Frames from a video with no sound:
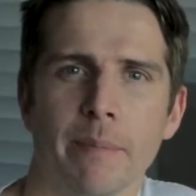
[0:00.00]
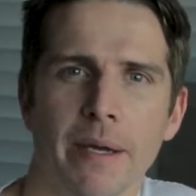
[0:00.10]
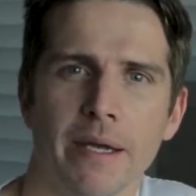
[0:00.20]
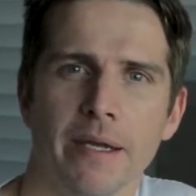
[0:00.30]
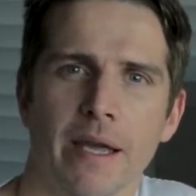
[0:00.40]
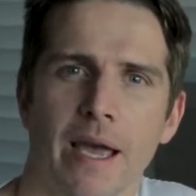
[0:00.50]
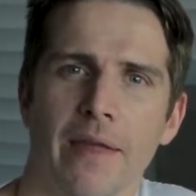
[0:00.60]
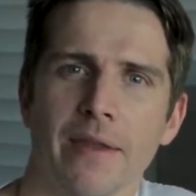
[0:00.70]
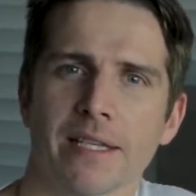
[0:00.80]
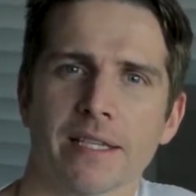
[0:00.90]
B,
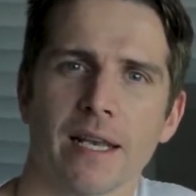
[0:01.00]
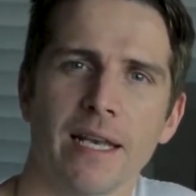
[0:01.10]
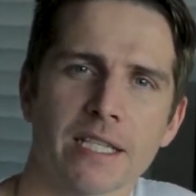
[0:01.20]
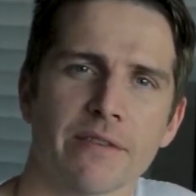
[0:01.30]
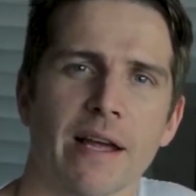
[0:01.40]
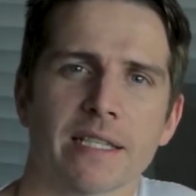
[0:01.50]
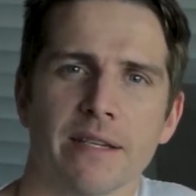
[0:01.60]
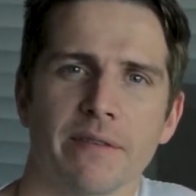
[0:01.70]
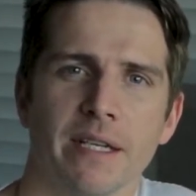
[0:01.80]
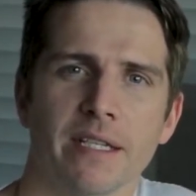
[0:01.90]
and this is a list of
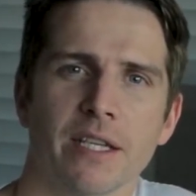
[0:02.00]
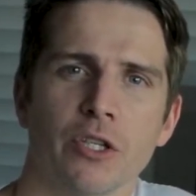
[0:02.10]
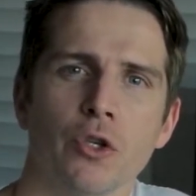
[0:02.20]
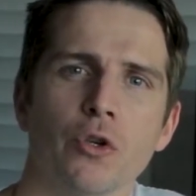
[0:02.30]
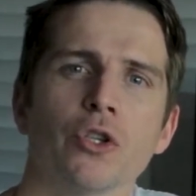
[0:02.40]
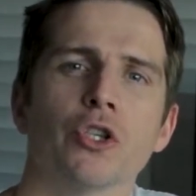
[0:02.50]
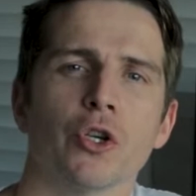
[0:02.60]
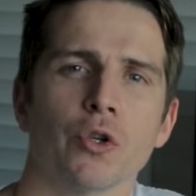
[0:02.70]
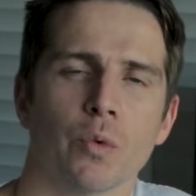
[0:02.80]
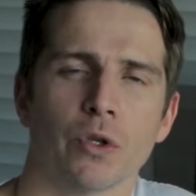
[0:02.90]
activities that you can
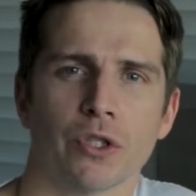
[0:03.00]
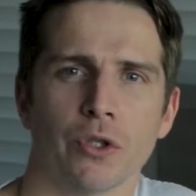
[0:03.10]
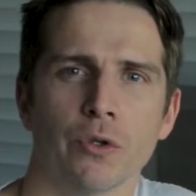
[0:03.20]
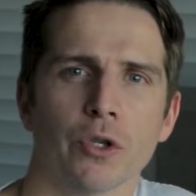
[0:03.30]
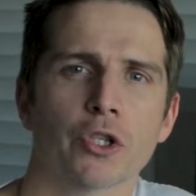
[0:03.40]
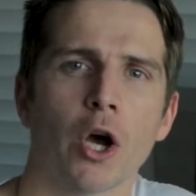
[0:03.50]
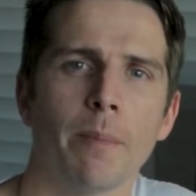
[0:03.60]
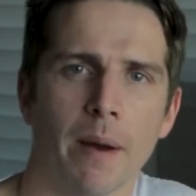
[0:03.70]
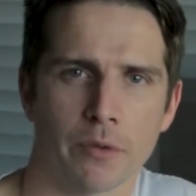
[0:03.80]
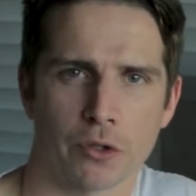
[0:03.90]
choose what to do to
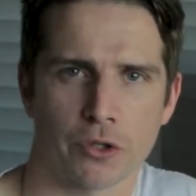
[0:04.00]
top up your